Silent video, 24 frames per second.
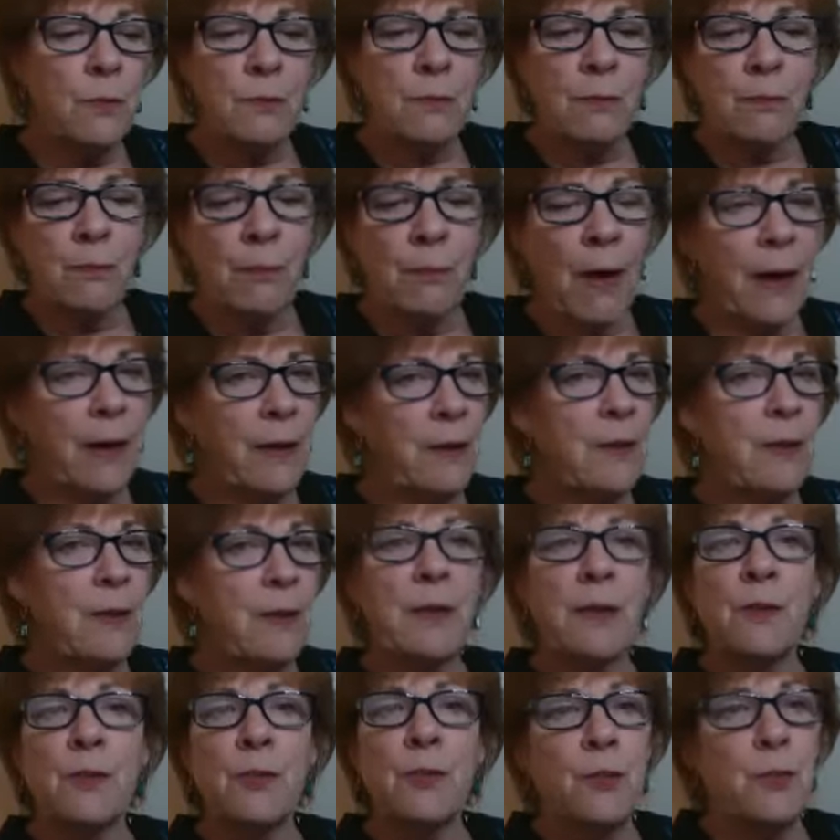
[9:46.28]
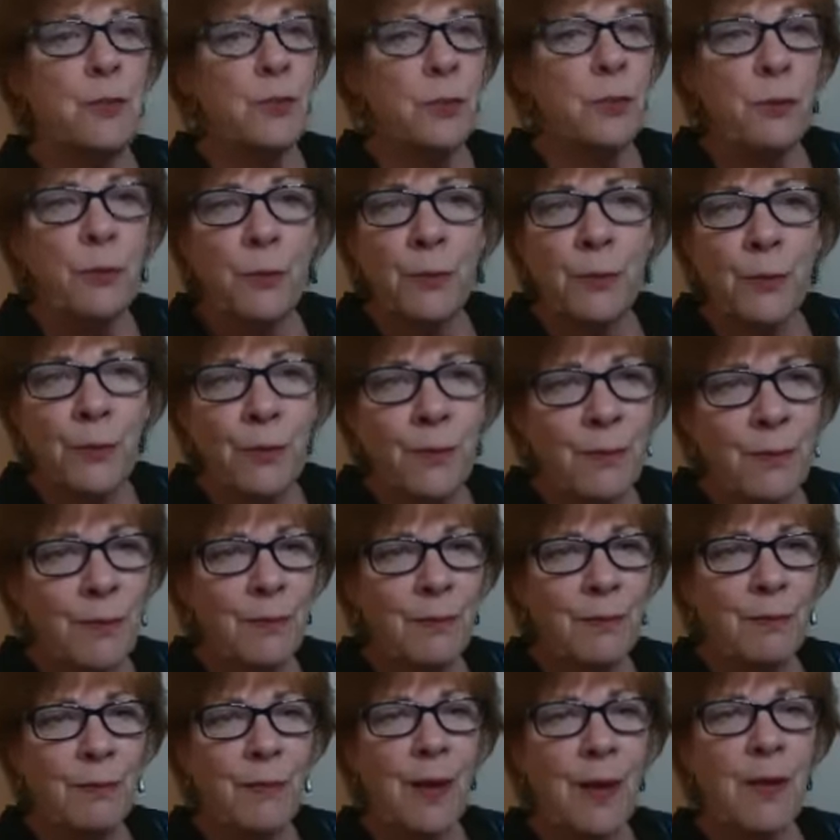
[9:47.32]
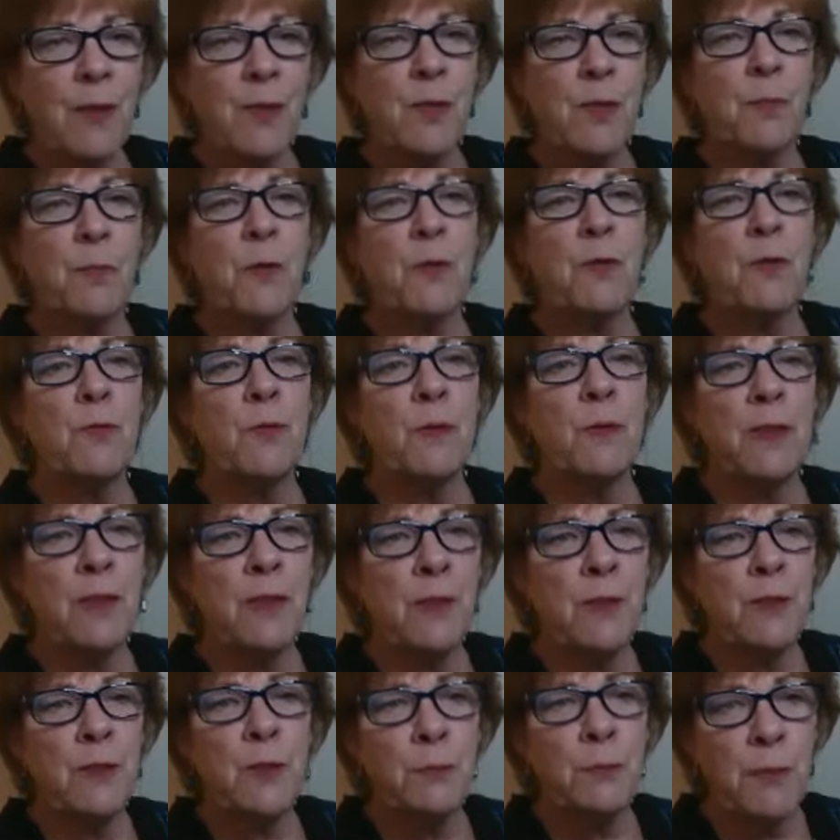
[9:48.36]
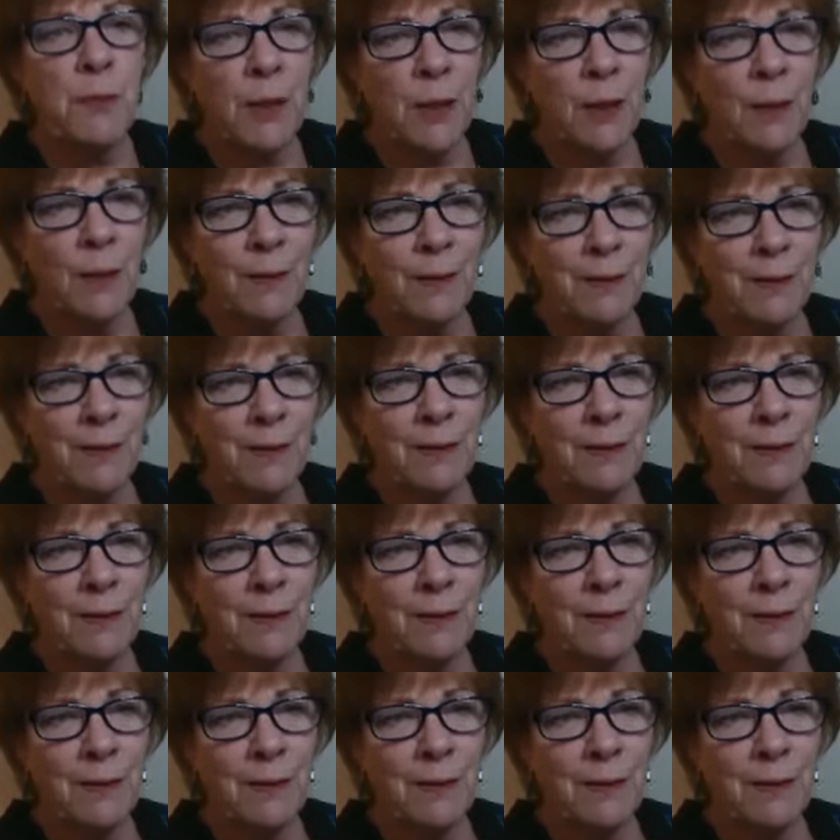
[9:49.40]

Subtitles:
my needing to do as opposed to my needing to be.